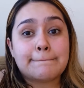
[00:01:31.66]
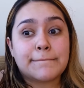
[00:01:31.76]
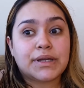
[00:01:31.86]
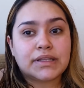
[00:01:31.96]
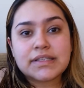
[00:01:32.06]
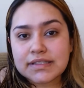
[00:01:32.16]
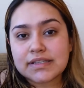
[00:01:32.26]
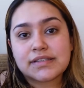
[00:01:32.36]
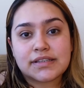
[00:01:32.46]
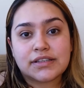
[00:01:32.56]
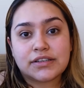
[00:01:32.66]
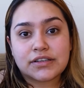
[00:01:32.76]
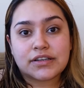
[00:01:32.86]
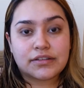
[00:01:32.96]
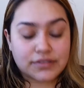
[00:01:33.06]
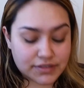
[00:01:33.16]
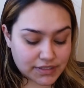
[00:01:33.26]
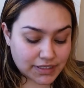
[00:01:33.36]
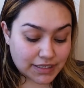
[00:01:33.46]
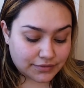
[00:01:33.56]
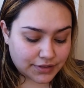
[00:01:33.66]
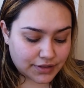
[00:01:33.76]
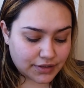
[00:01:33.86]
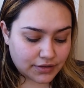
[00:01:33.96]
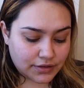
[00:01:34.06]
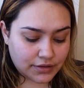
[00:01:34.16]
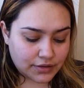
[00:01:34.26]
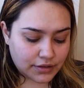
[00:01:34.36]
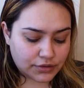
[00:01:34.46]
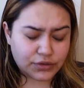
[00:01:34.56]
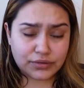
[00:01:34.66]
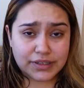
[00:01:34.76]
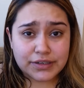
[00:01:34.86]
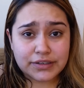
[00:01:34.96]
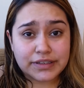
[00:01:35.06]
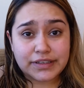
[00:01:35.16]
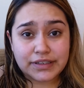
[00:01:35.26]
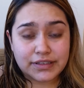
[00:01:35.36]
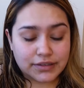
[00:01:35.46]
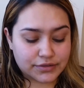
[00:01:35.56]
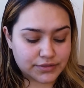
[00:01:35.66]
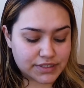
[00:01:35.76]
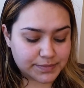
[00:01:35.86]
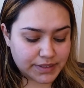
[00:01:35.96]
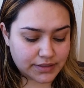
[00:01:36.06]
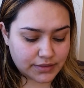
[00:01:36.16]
But this concealer covers everything, and you literally need the littlest bit.